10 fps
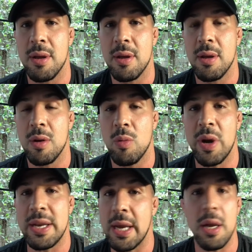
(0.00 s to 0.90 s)
On
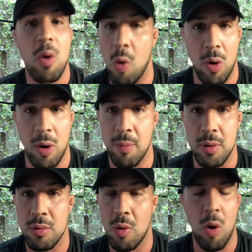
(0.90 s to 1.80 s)
Complex, you look
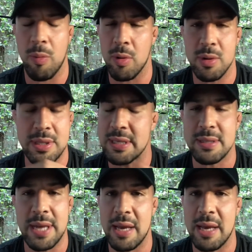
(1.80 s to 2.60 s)
like a sidekick.